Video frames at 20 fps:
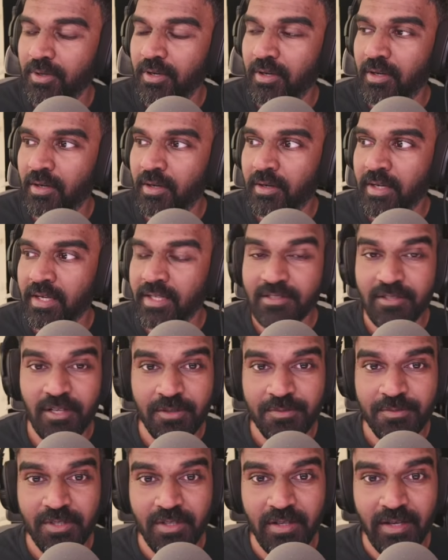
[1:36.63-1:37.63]

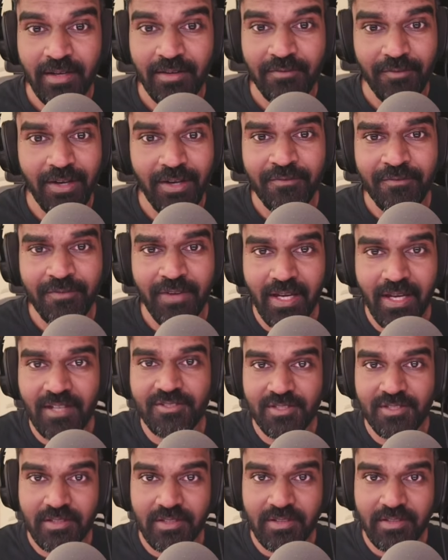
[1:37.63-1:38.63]
when we
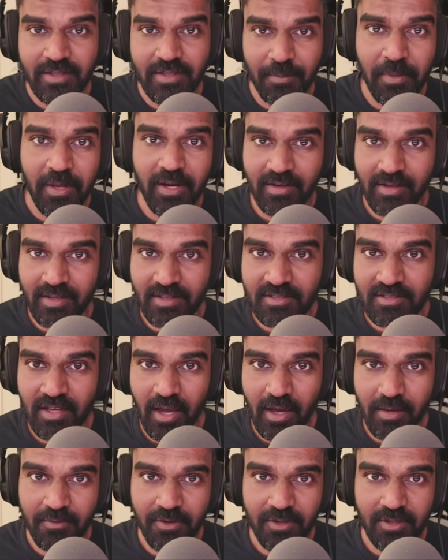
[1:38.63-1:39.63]
consider the mirrorless
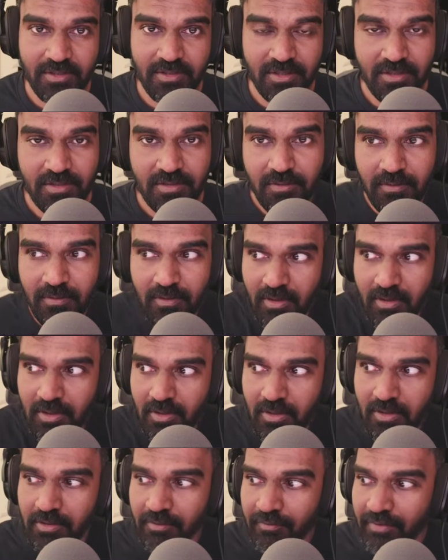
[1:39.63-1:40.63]
cameras,
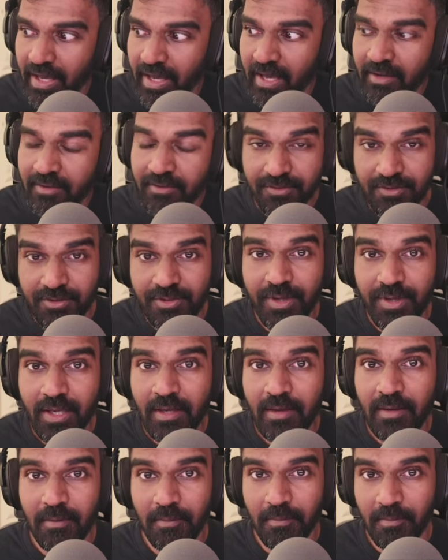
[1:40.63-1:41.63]
we have
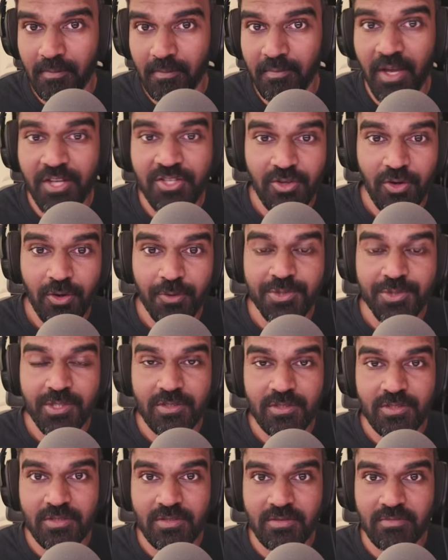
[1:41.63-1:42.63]
three major
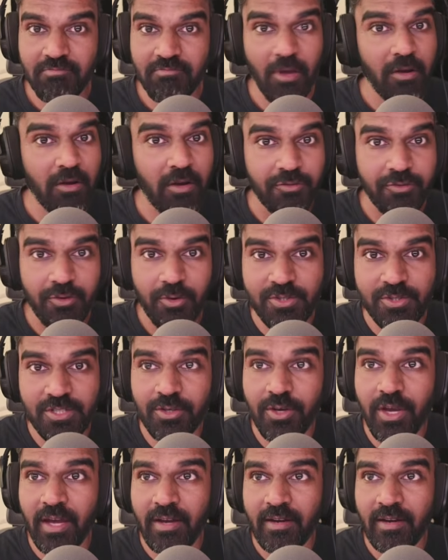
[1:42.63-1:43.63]
options. Of course, you
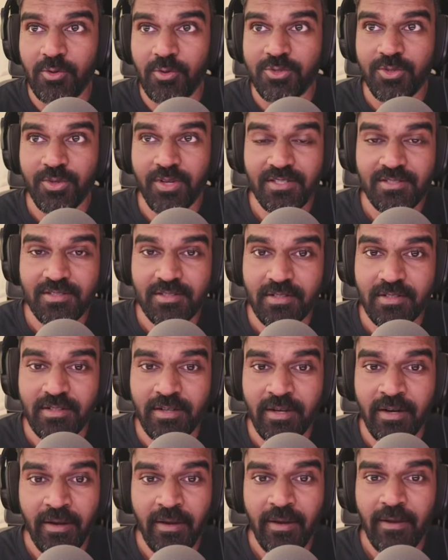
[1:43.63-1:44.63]
can also
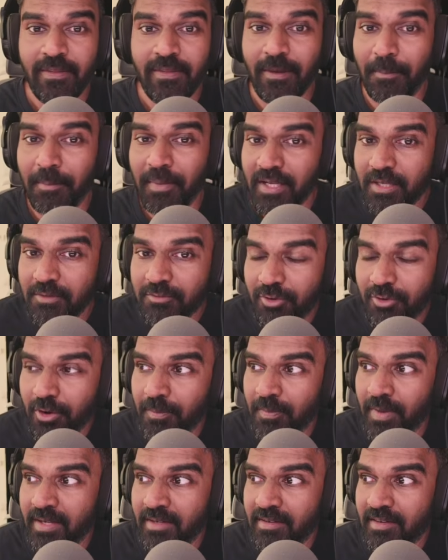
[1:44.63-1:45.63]
consider the medium
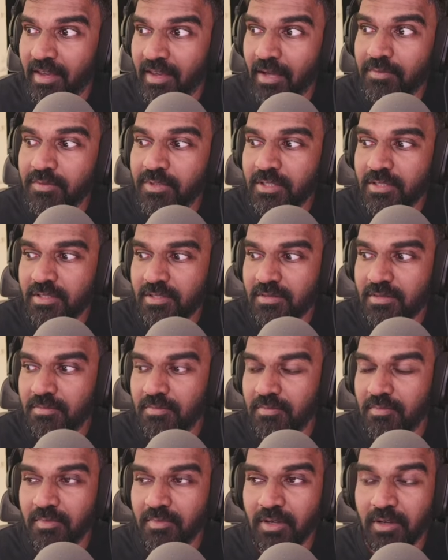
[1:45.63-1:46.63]
format cameras,
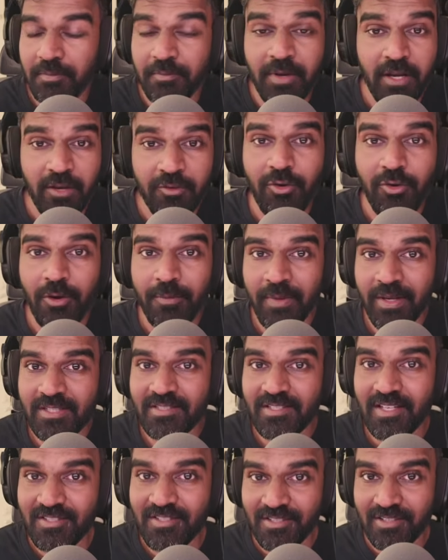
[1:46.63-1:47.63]
medium format
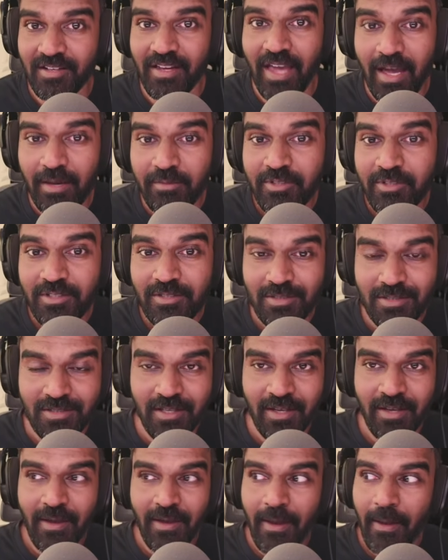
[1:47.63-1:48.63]
sensor cameras,
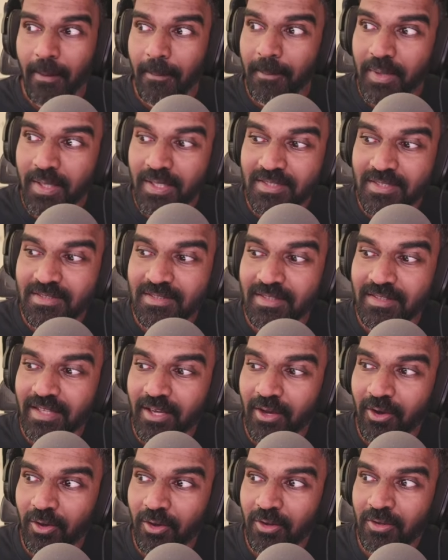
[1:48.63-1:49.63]
but they
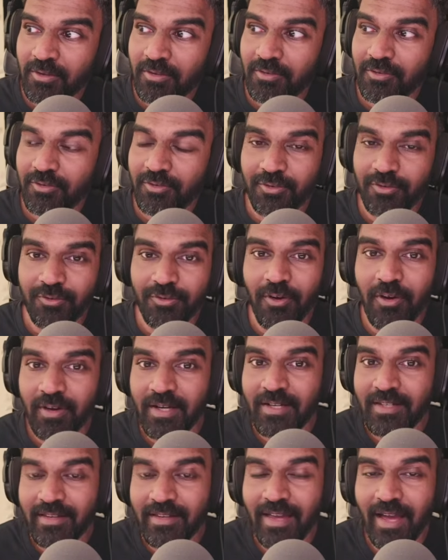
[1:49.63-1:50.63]
all fall
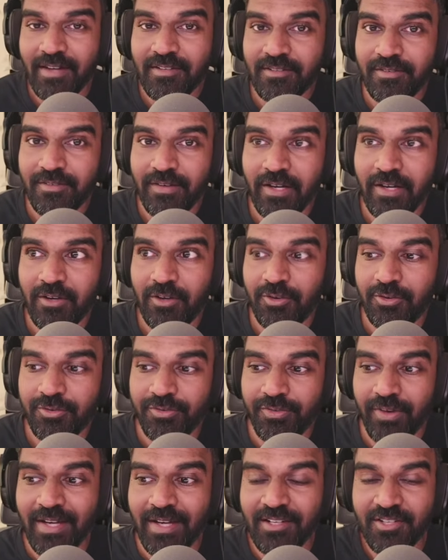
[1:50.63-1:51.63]
under the category
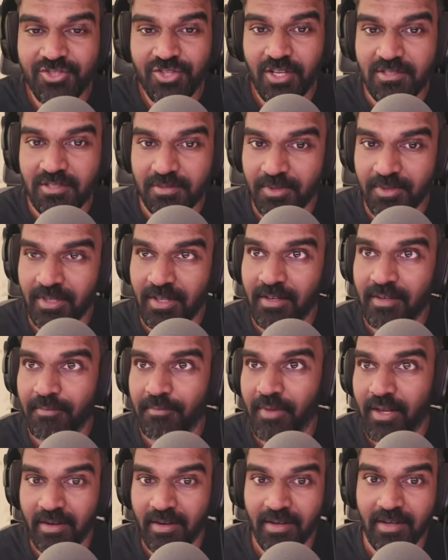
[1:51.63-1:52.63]
of interchangeable
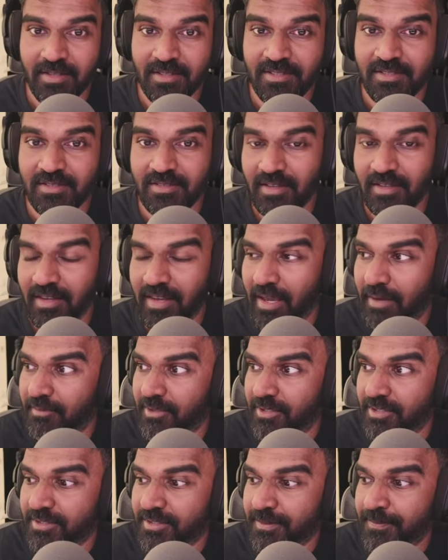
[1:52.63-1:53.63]
mirrorless
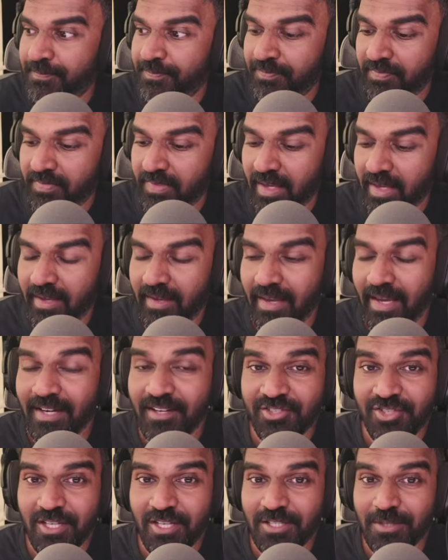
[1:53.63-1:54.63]
cameras,
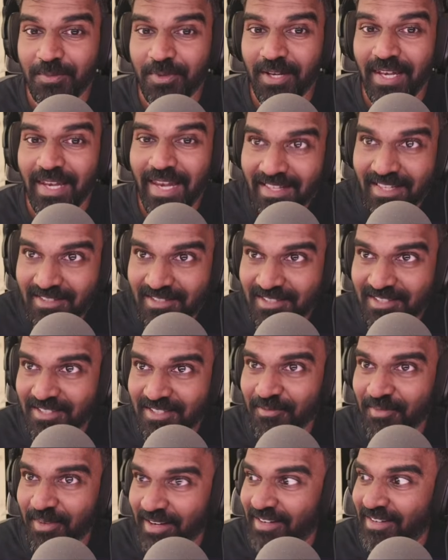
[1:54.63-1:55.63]
interchangeable lens
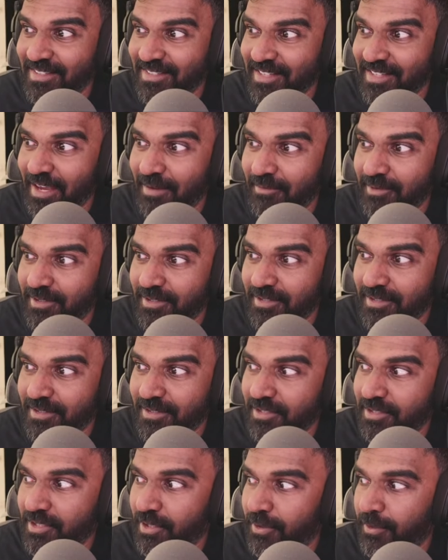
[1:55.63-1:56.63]
mirrorless cameras.
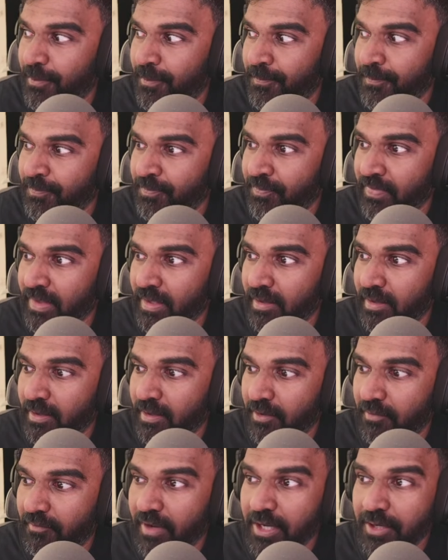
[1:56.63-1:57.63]
So
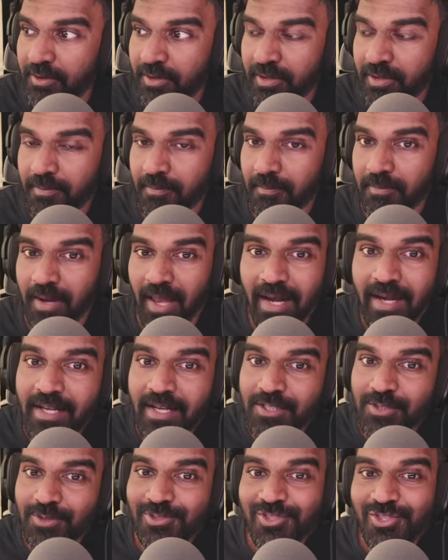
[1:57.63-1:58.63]
when you're planning
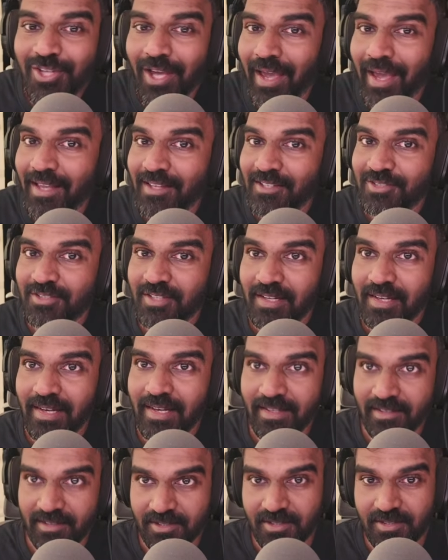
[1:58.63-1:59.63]
to change the
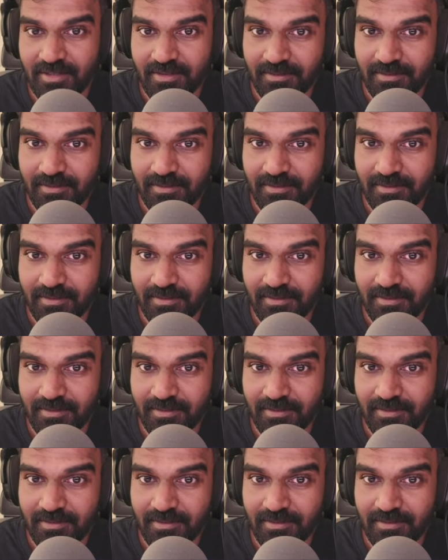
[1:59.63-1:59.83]
lens,